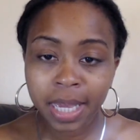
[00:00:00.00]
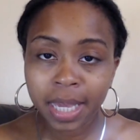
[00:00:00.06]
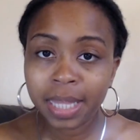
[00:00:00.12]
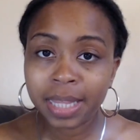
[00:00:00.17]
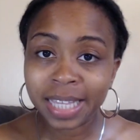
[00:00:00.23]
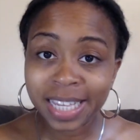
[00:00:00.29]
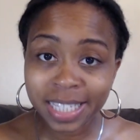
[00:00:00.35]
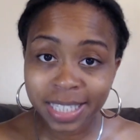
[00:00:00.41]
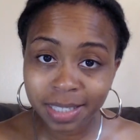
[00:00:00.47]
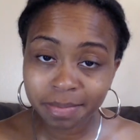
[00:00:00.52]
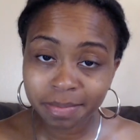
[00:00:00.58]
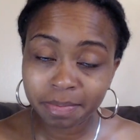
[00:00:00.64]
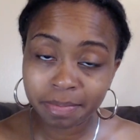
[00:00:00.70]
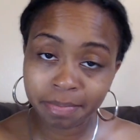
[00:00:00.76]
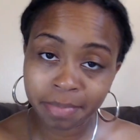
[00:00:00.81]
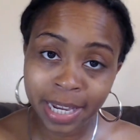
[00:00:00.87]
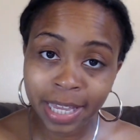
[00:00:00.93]
these
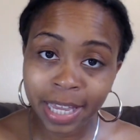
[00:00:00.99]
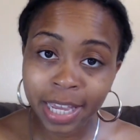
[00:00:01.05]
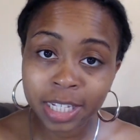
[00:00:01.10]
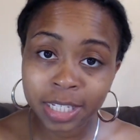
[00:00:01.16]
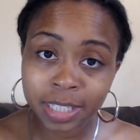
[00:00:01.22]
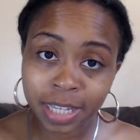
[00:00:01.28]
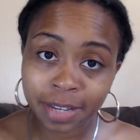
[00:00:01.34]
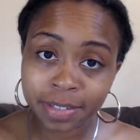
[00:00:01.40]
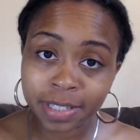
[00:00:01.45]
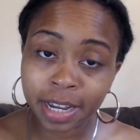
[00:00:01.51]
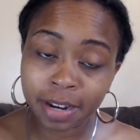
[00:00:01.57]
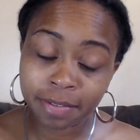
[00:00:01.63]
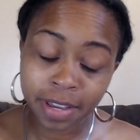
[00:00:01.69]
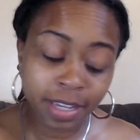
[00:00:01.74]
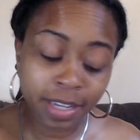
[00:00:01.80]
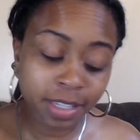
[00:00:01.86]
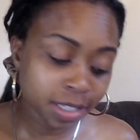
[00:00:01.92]
medications have side
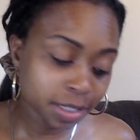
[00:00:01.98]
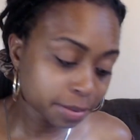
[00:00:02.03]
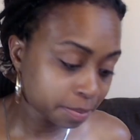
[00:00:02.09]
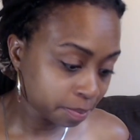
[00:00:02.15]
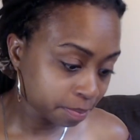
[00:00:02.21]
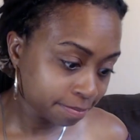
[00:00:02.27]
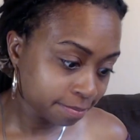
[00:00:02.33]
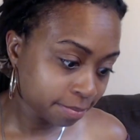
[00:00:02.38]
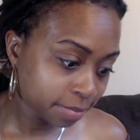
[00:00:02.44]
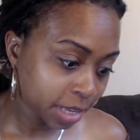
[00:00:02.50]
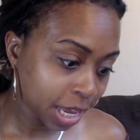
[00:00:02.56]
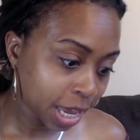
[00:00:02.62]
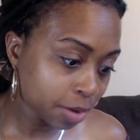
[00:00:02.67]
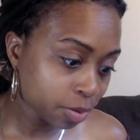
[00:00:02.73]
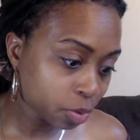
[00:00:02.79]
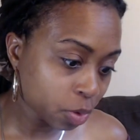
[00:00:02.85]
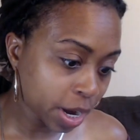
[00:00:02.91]
effects.
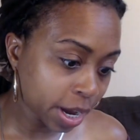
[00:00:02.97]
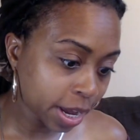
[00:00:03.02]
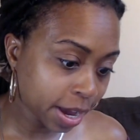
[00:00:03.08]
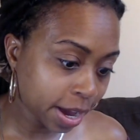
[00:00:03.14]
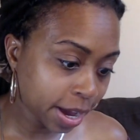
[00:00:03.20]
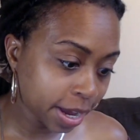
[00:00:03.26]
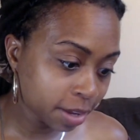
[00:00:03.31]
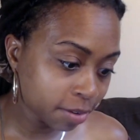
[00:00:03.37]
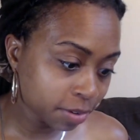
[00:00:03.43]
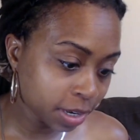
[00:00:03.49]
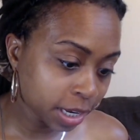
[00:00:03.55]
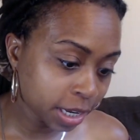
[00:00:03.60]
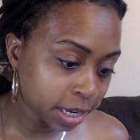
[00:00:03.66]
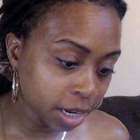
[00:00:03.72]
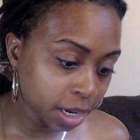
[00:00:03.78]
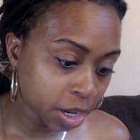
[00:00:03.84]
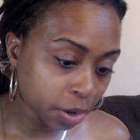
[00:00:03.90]
FYI, if you
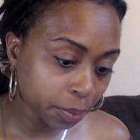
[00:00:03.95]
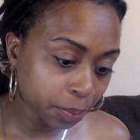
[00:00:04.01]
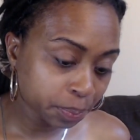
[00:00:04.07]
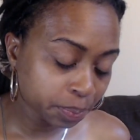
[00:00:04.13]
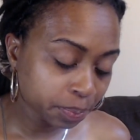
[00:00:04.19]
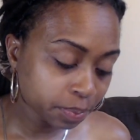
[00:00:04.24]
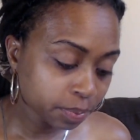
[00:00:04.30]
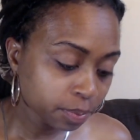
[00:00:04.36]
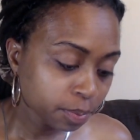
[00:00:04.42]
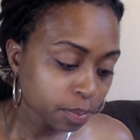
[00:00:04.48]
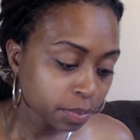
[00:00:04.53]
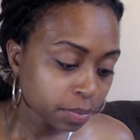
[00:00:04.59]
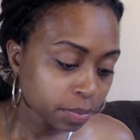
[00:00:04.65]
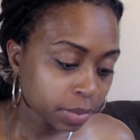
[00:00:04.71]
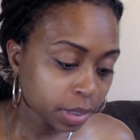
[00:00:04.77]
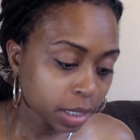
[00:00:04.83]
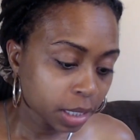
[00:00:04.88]
didn't know.
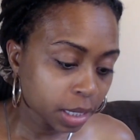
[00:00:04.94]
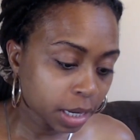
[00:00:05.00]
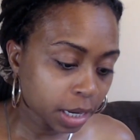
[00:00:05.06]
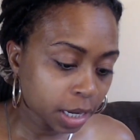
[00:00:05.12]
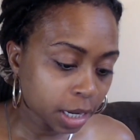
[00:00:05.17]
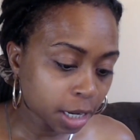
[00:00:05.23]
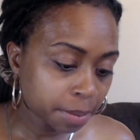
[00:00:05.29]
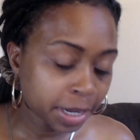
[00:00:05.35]
And